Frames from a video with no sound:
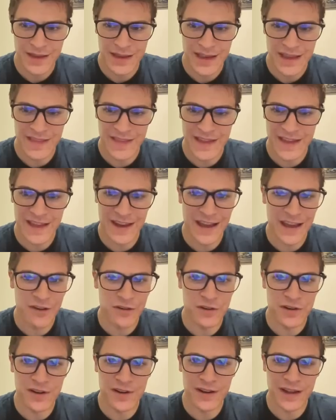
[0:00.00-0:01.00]
and then I
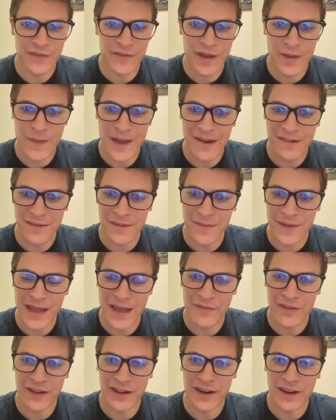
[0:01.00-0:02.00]
couldn't. Imagine me
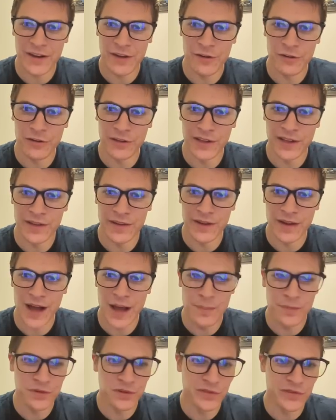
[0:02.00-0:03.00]
having an early
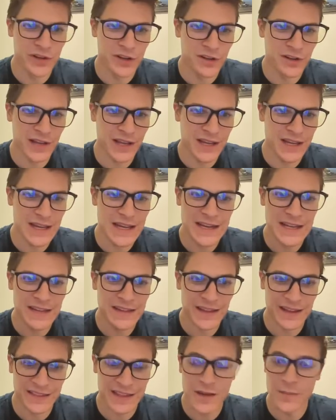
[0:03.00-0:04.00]
copter over here like he
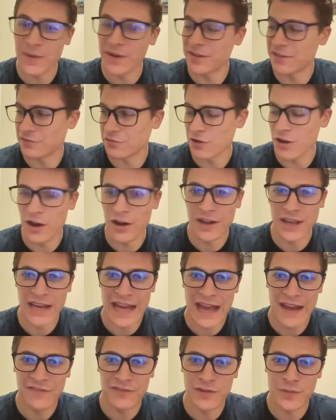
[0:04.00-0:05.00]
did. Like, that'd be strong. He'd
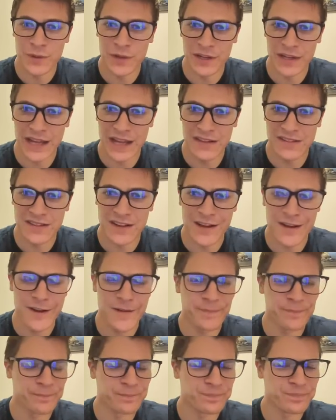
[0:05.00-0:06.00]
have to build an anti-air.